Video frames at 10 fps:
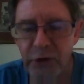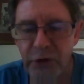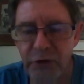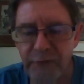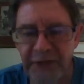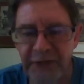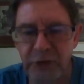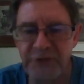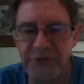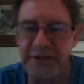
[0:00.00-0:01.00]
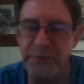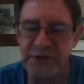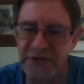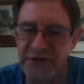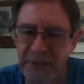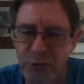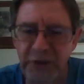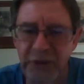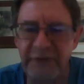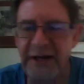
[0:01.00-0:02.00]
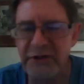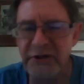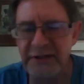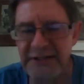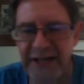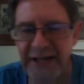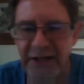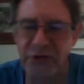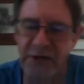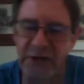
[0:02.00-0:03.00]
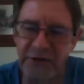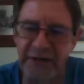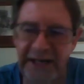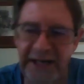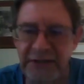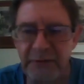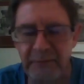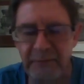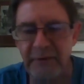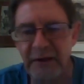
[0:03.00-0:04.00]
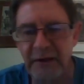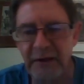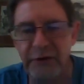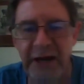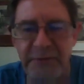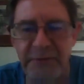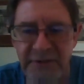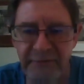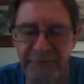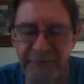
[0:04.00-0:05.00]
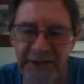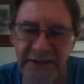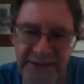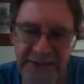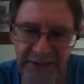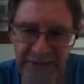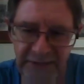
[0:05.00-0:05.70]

good feed consumptions, and I'm talking of 110 to 108 grams feed intake.